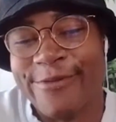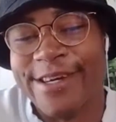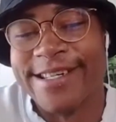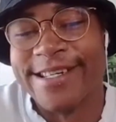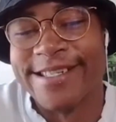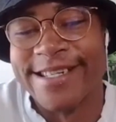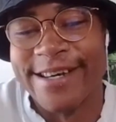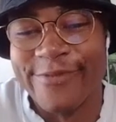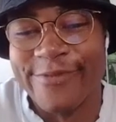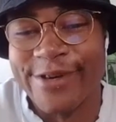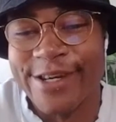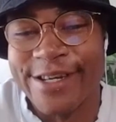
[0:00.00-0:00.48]

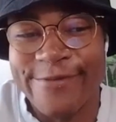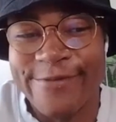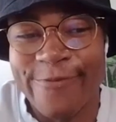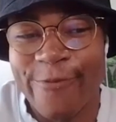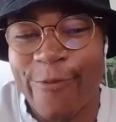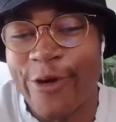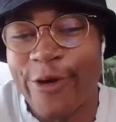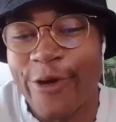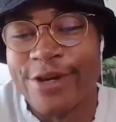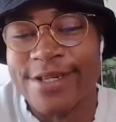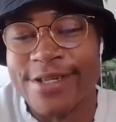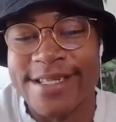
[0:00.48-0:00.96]
Because I
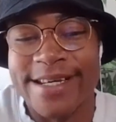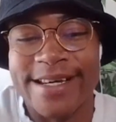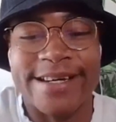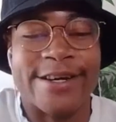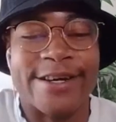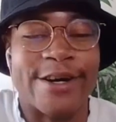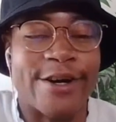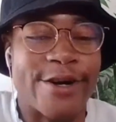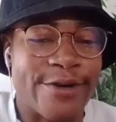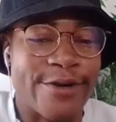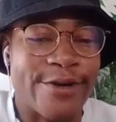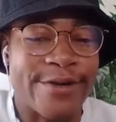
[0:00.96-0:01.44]
mean, where does that
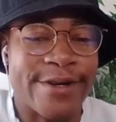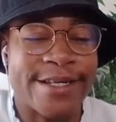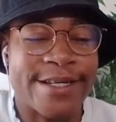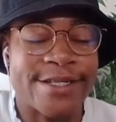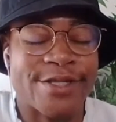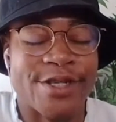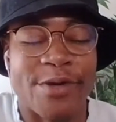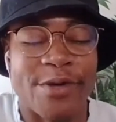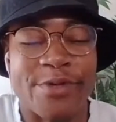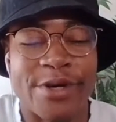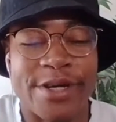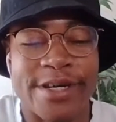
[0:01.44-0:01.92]
go?
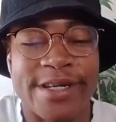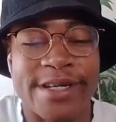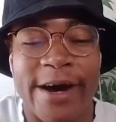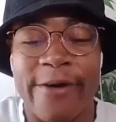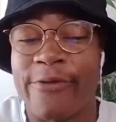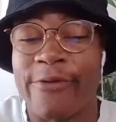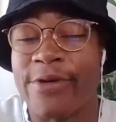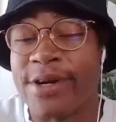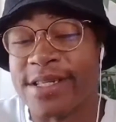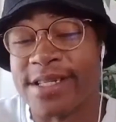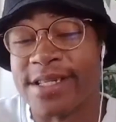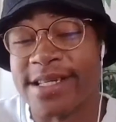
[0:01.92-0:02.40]
So I mean,
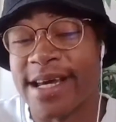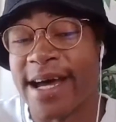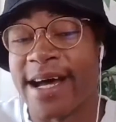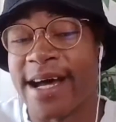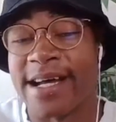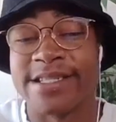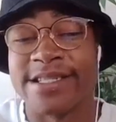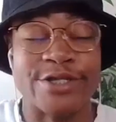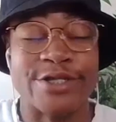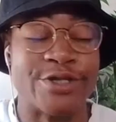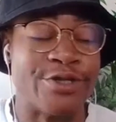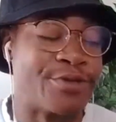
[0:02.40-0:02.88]
I wanted to
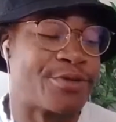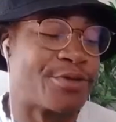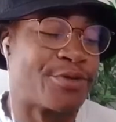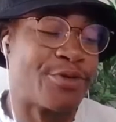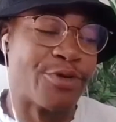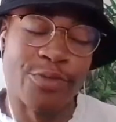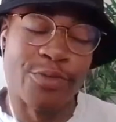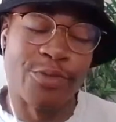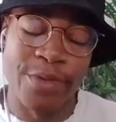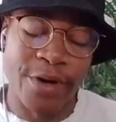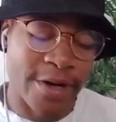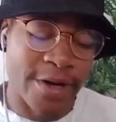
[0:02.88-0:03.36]
ask you.
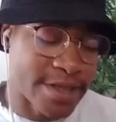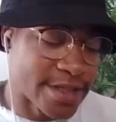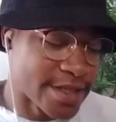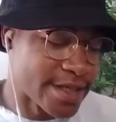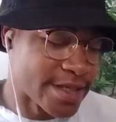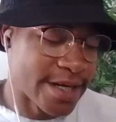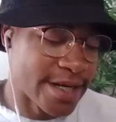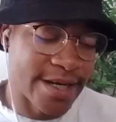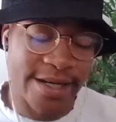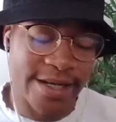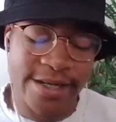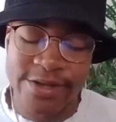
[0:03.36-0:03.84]
You're the
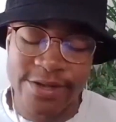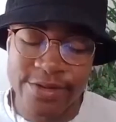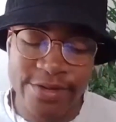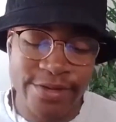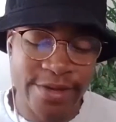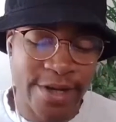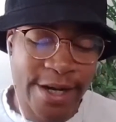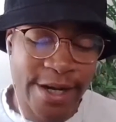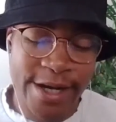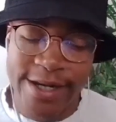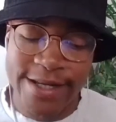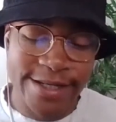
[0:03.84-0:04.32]
Boston guy. This
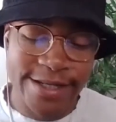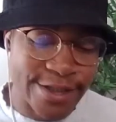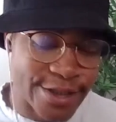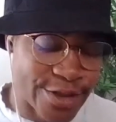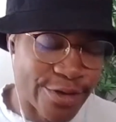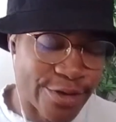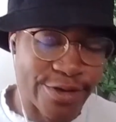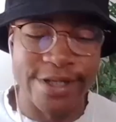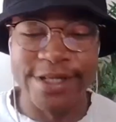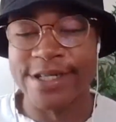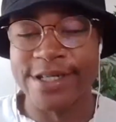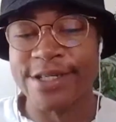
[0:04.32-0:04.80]
is
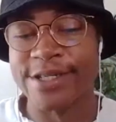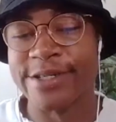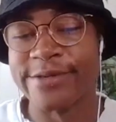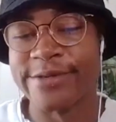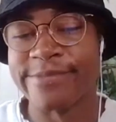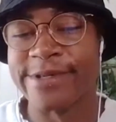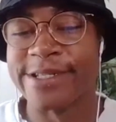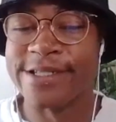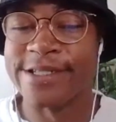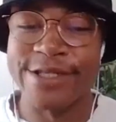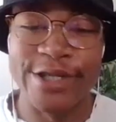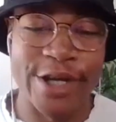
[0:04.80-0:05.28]
your
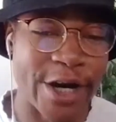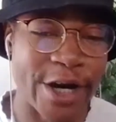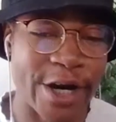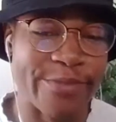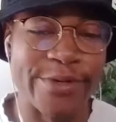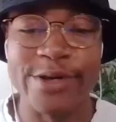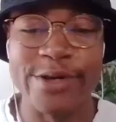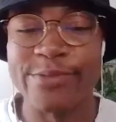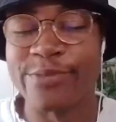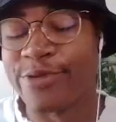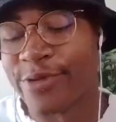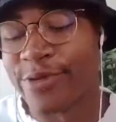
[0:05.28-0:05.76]
team. This is y'all
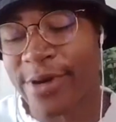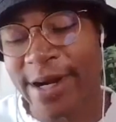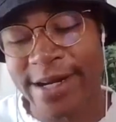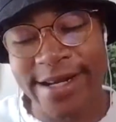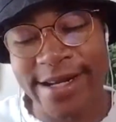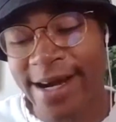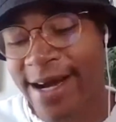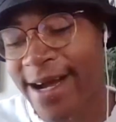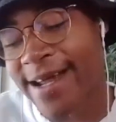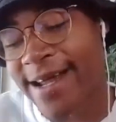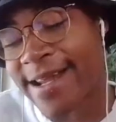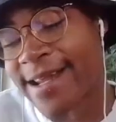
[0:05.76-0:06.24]
people.
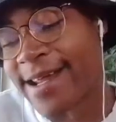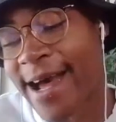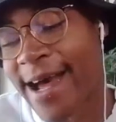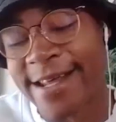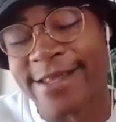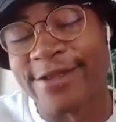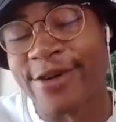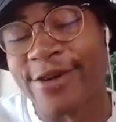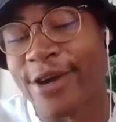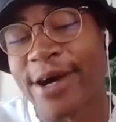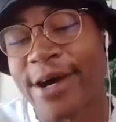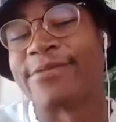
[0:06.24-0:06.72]

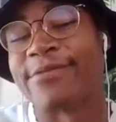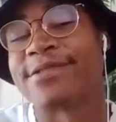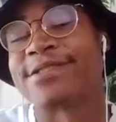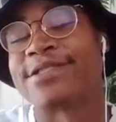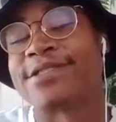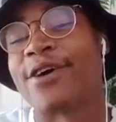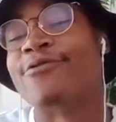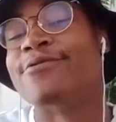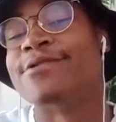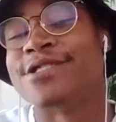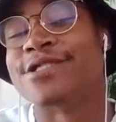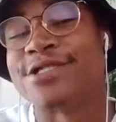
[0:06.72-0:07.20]
I thought I would
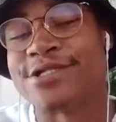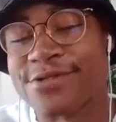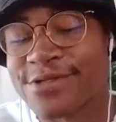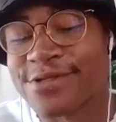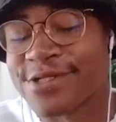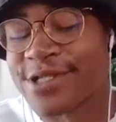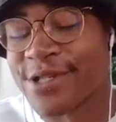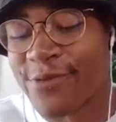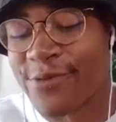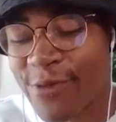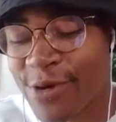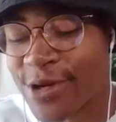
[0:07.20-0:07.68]
start with you.
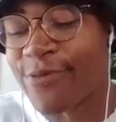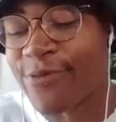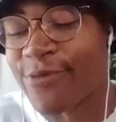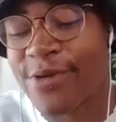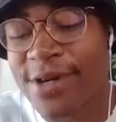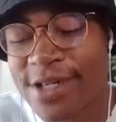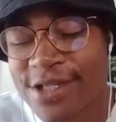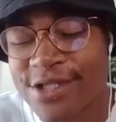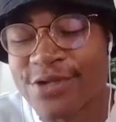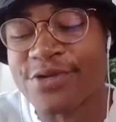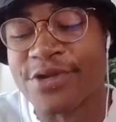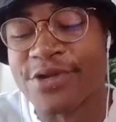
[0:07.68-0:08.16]
So what
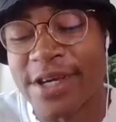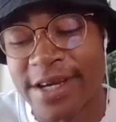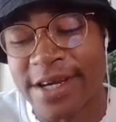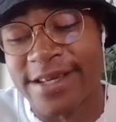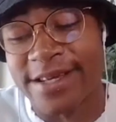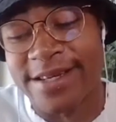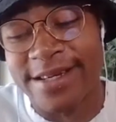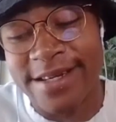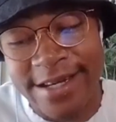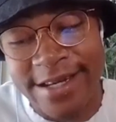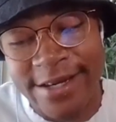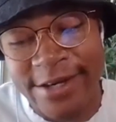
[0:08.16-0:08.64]
did you think of
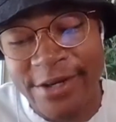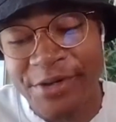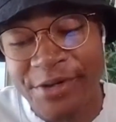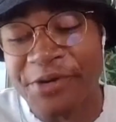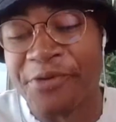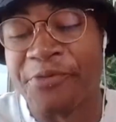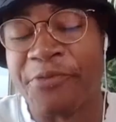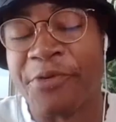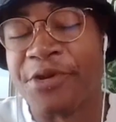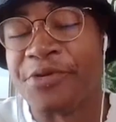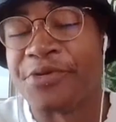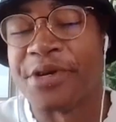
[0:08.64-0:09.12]
the deal,
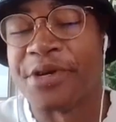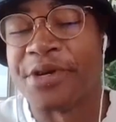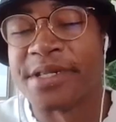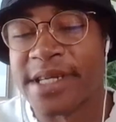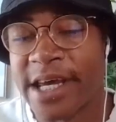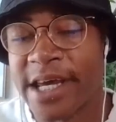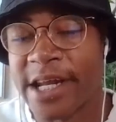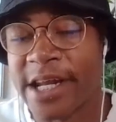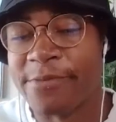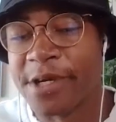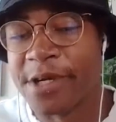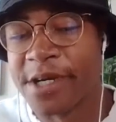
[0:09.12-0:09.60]
and what do you think
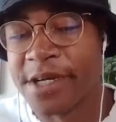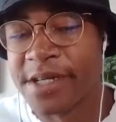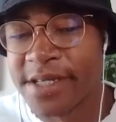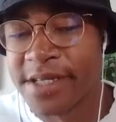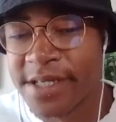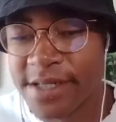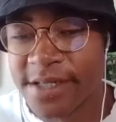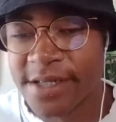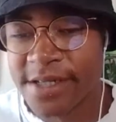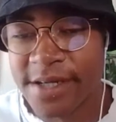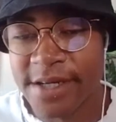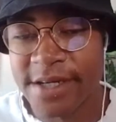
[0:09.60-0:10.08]
Tatum
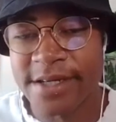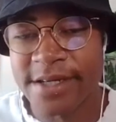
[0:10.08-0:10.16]
gets?